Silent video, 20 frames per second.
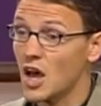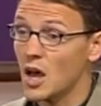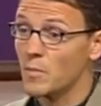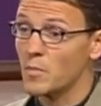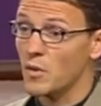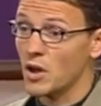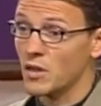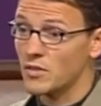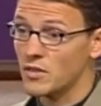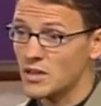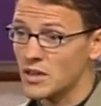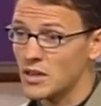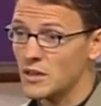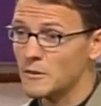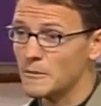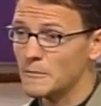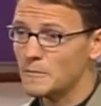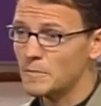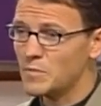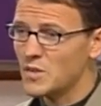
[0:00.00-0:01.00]
upon
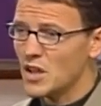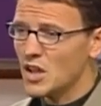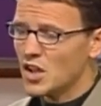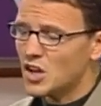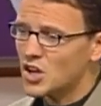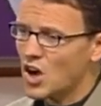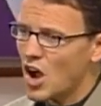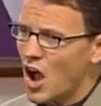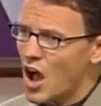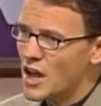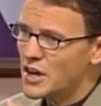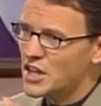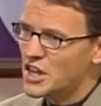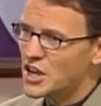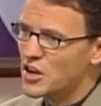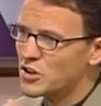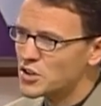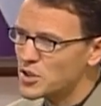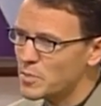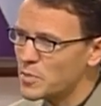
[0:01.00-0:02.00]
thee. God
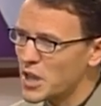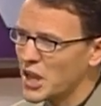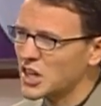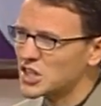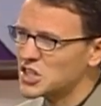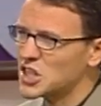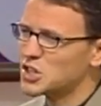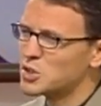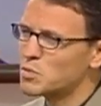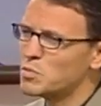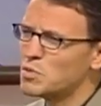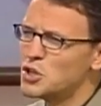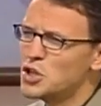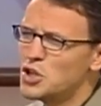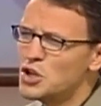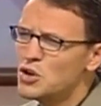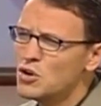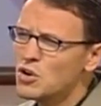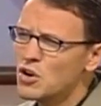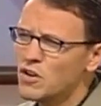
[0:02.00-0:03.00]
here depicts his
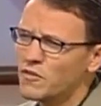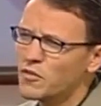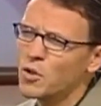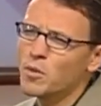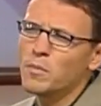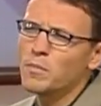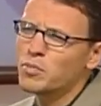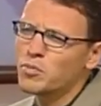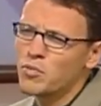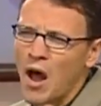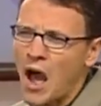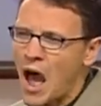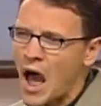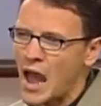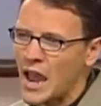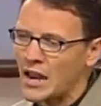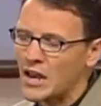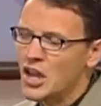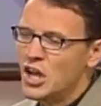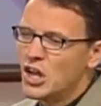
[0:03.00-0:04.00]
beautiful
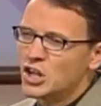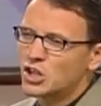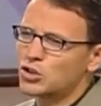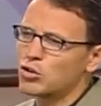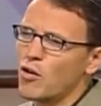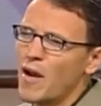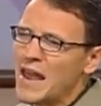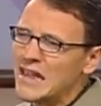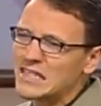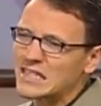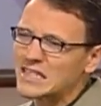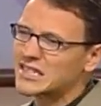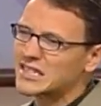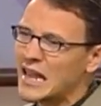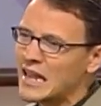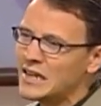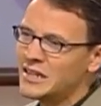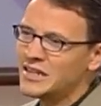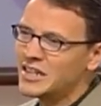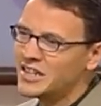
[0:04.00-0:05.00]
bride,
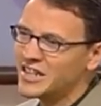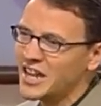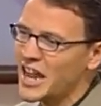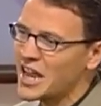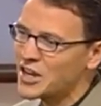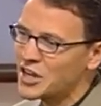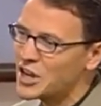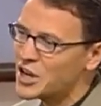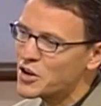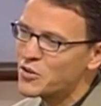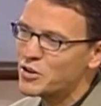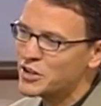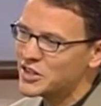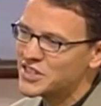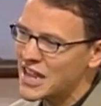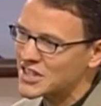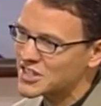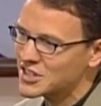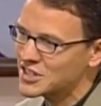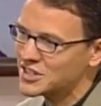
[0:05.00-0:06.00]
transcendent and
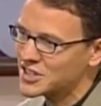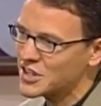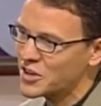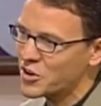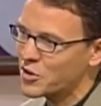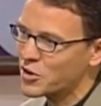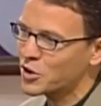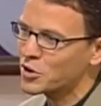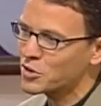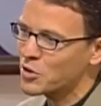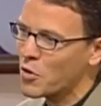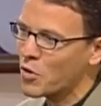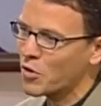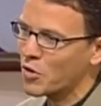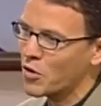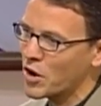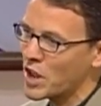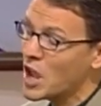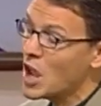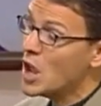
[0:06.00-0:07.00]
iridescent in her
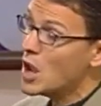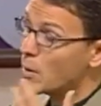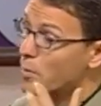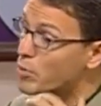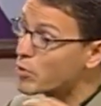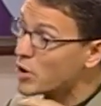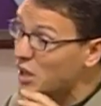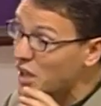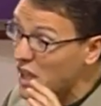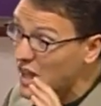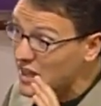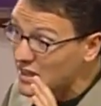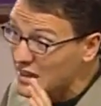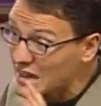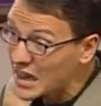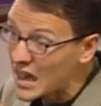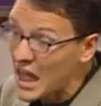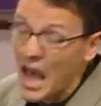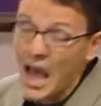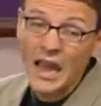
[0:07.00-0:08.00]
glory, bringing
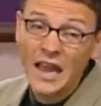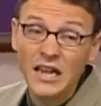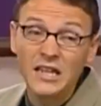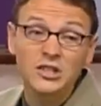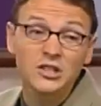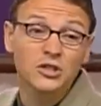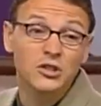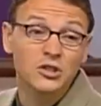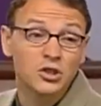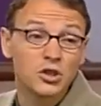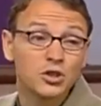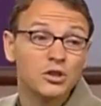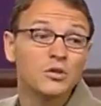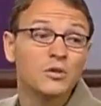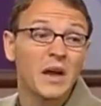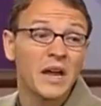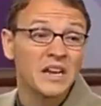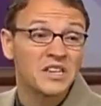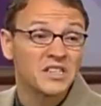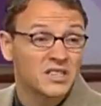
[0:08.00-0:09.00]
light
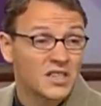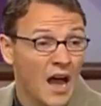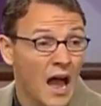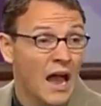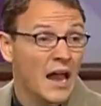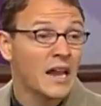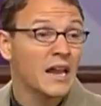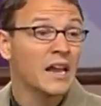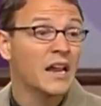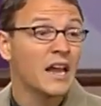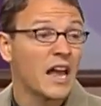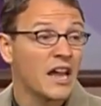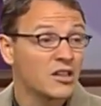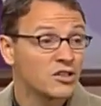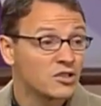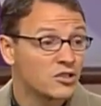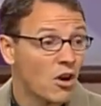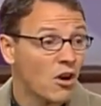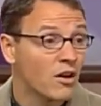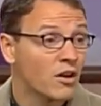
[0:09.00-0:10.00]
to a dying
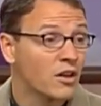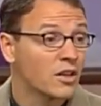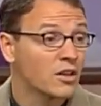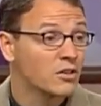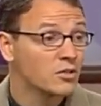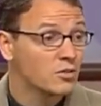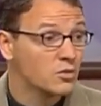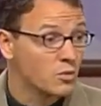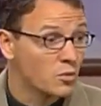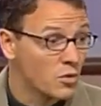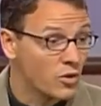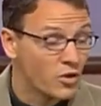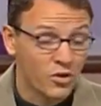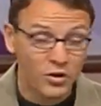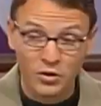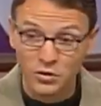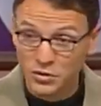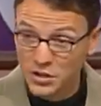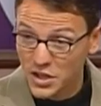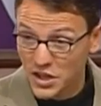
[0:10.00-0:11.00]
and darkened
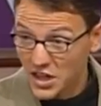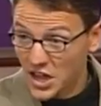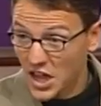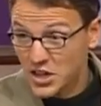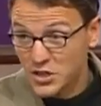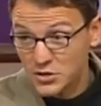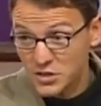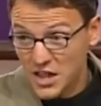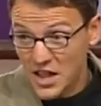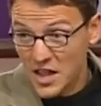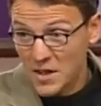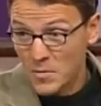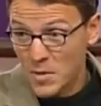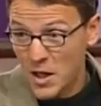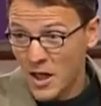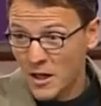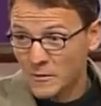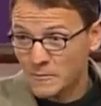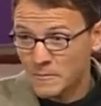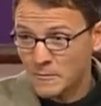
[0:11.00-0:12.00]
world. Can you say
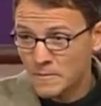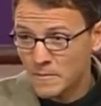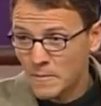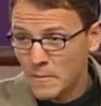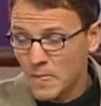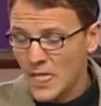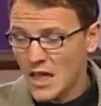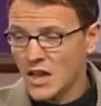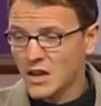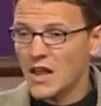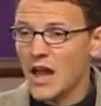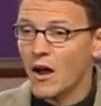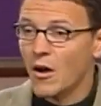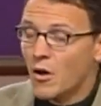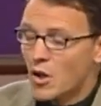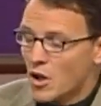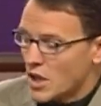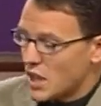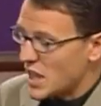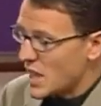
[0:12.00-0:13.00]
amen? amen?
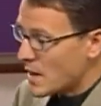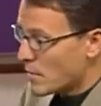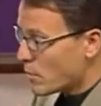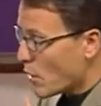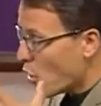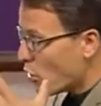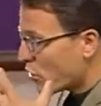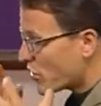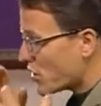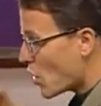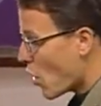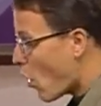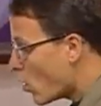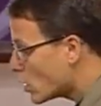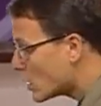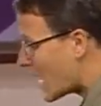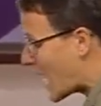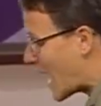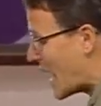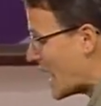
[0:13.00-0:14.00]
Now, in both the
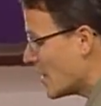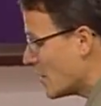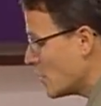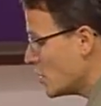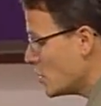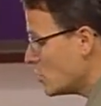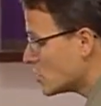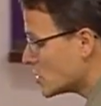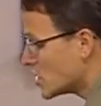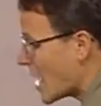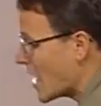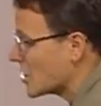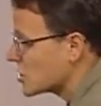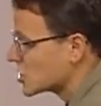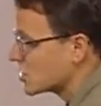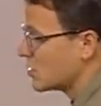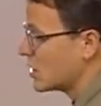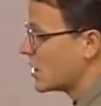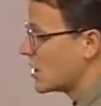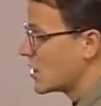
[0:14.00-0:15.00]
Old and the New
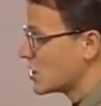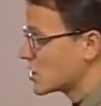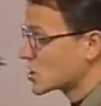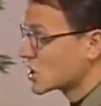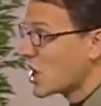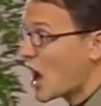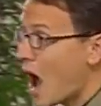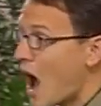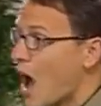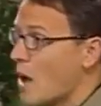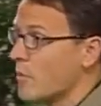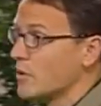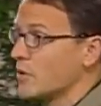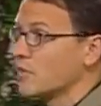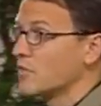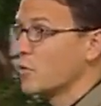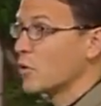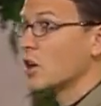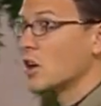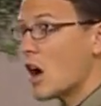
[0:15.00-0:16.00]
Testament, it is
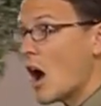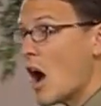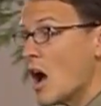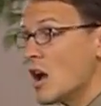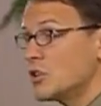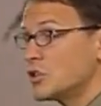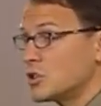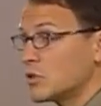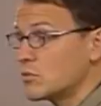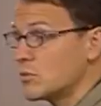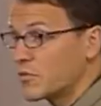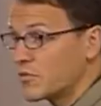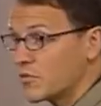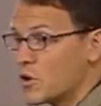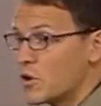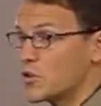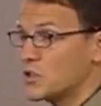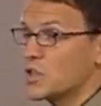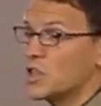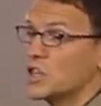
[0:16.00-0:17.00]
common for God to refer to